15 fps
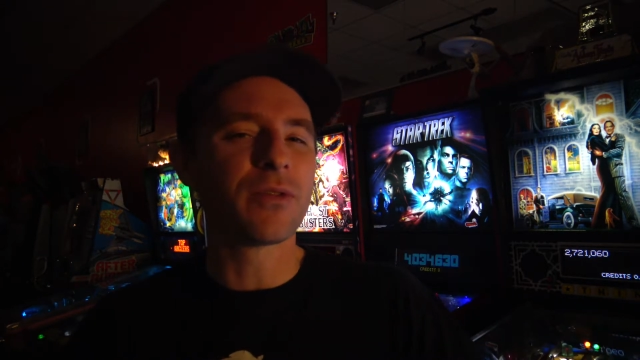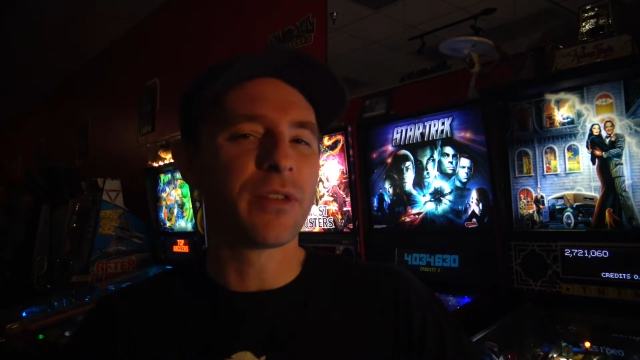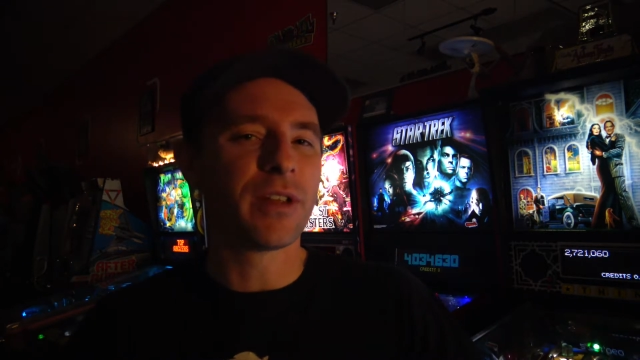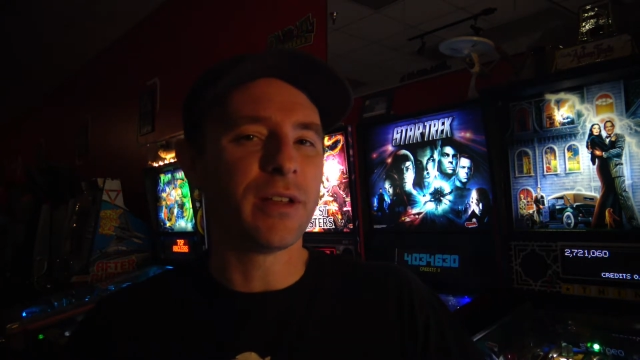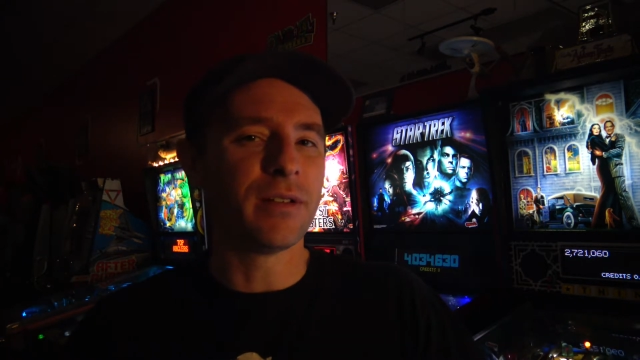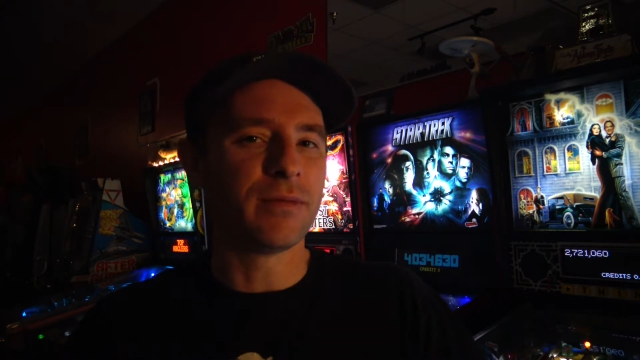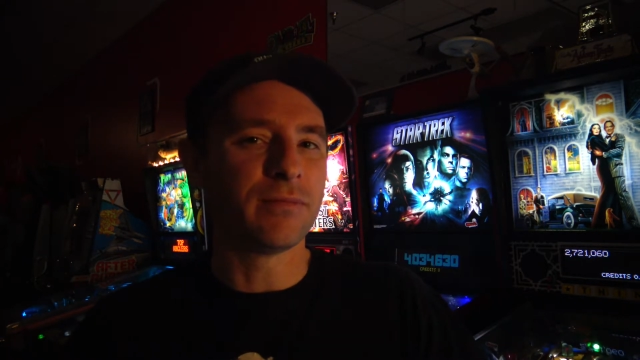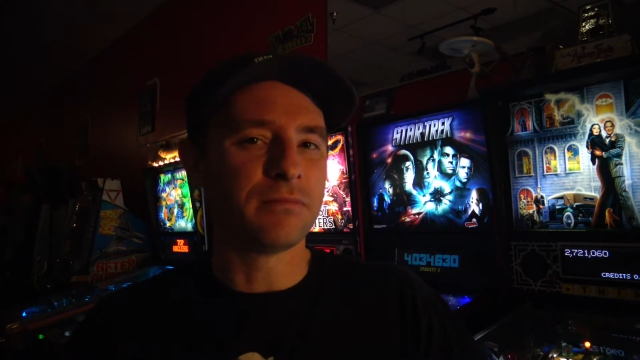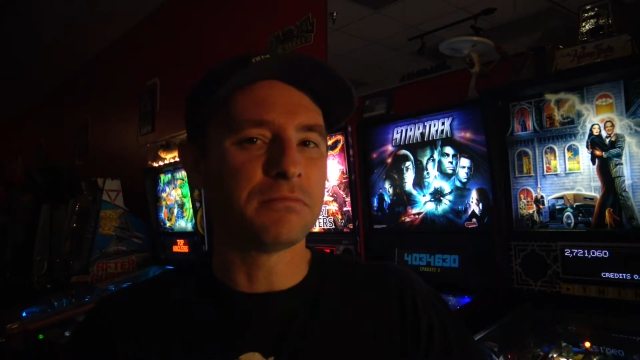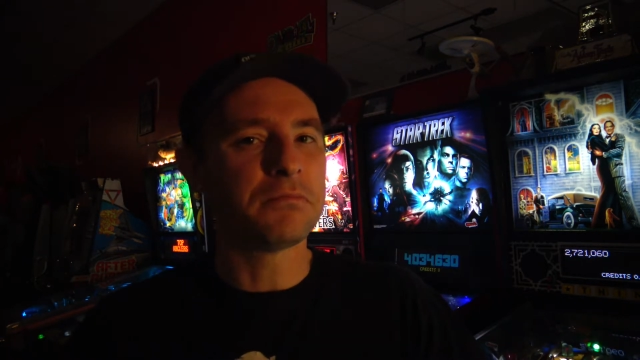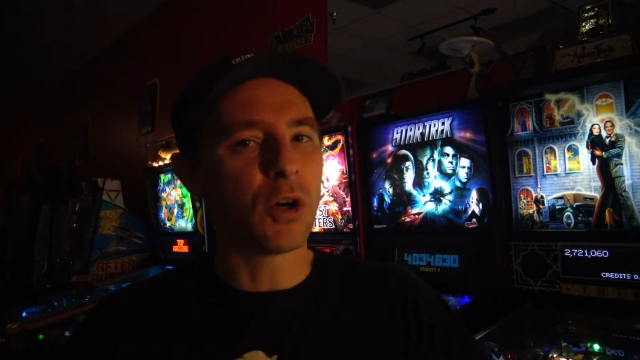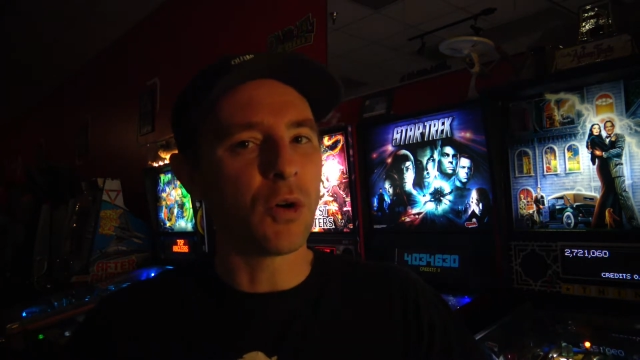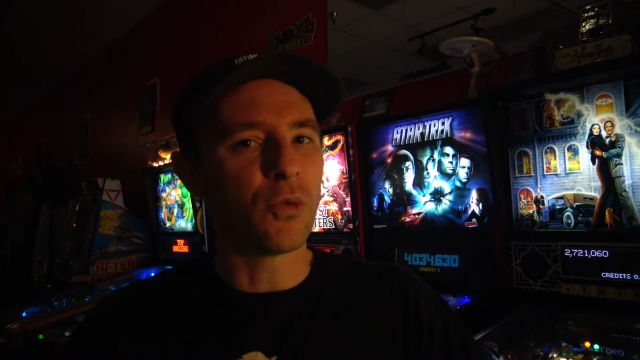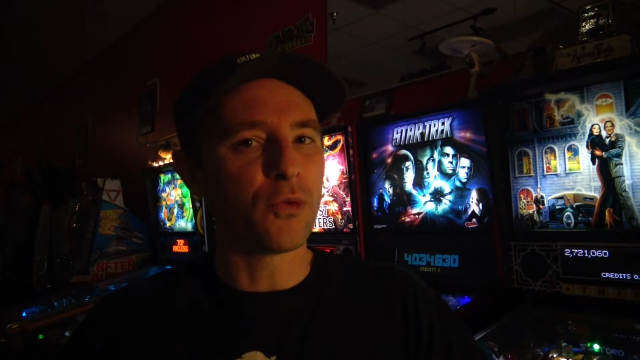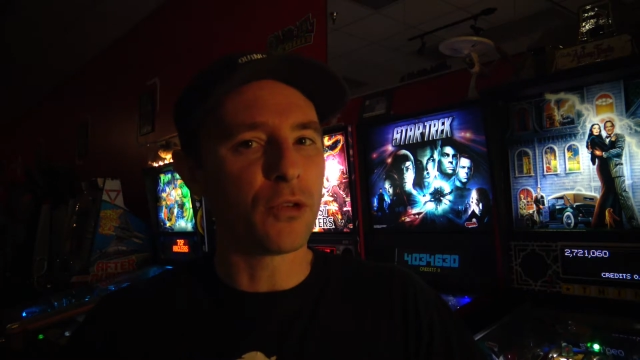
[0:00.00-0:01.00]
then
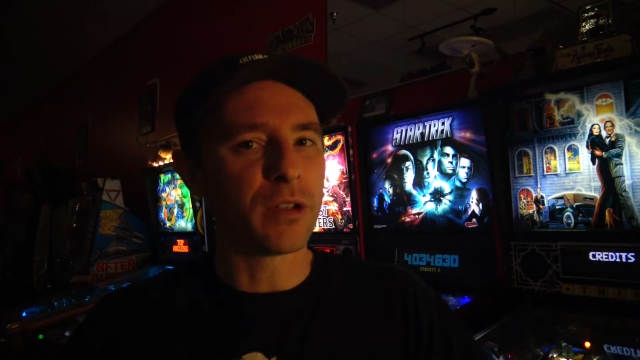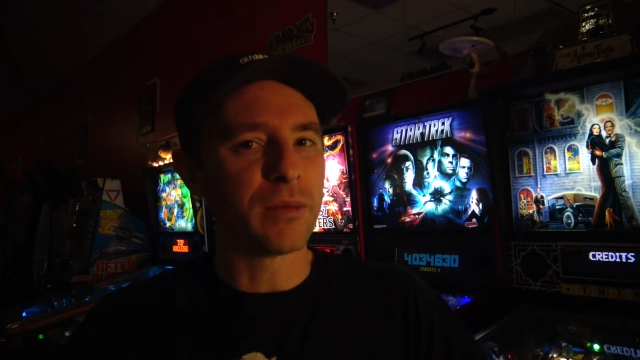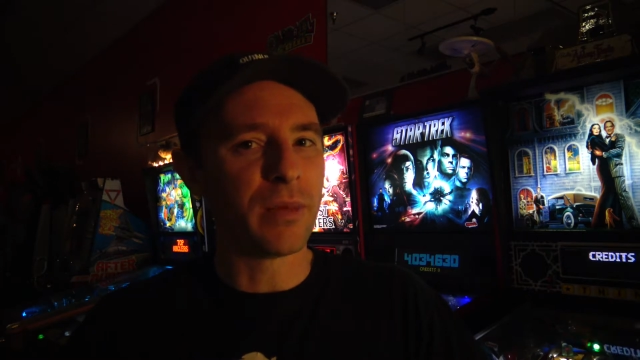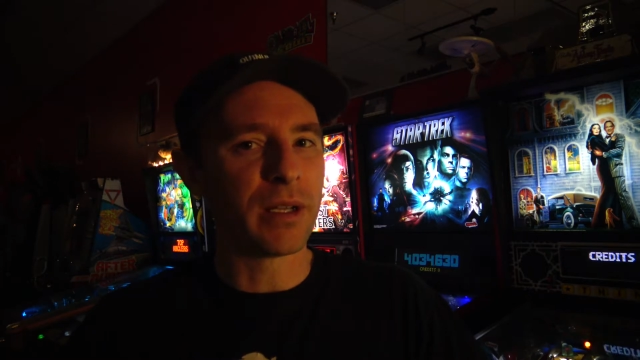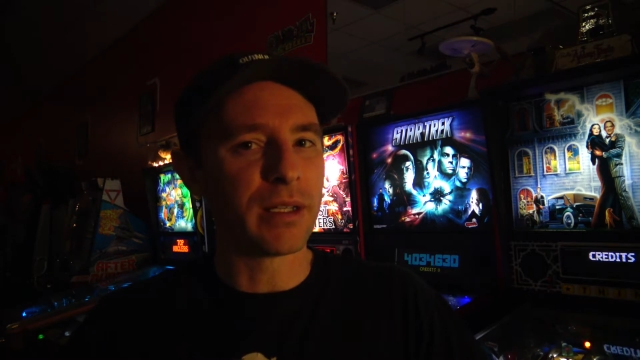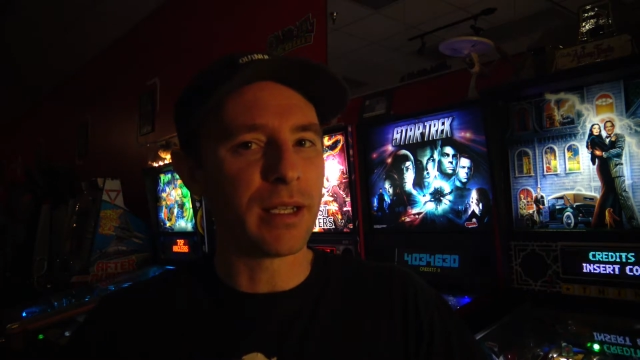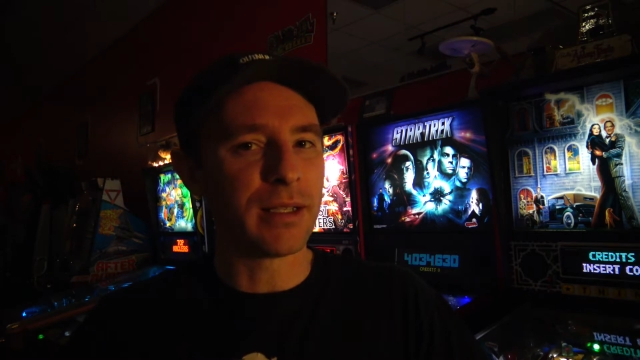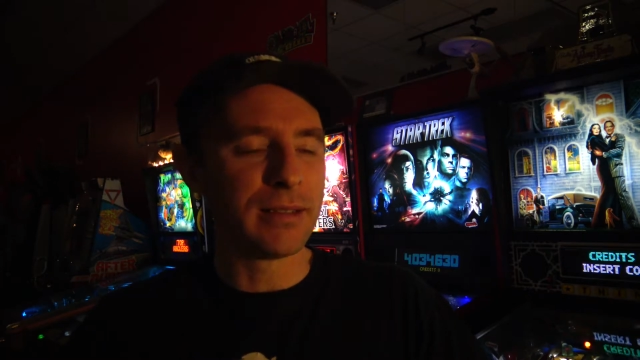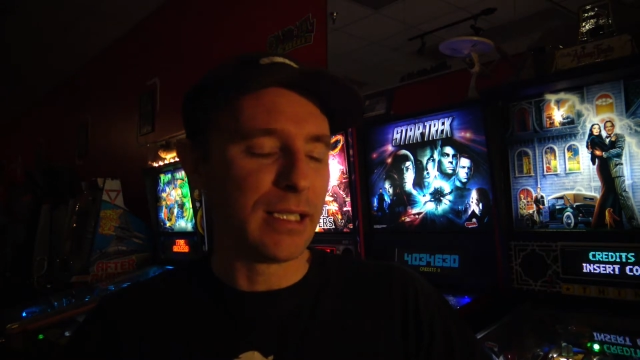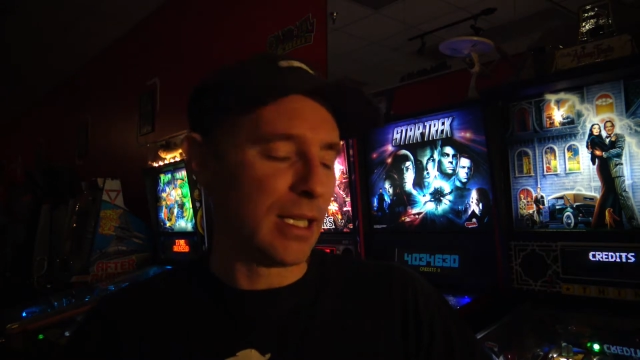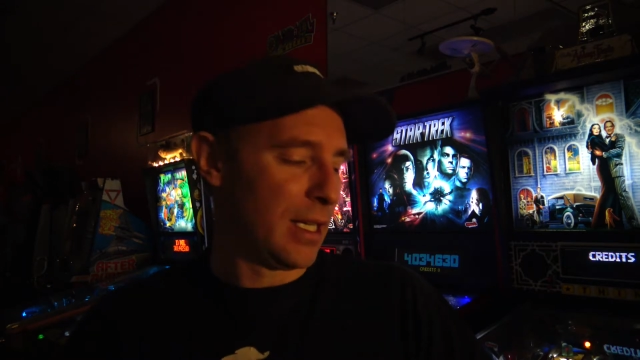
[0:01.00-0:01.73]
hopefully Monday.